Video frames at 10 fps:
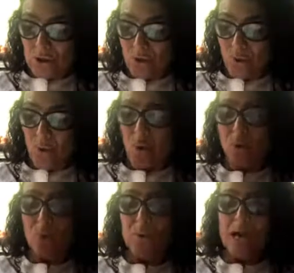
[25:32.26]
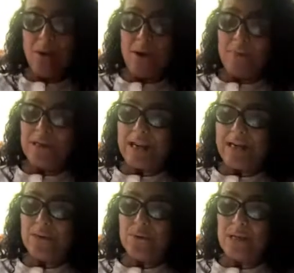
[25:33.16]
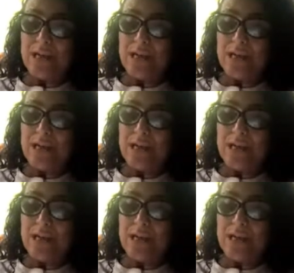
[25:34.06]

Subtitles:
So, now I would like to tell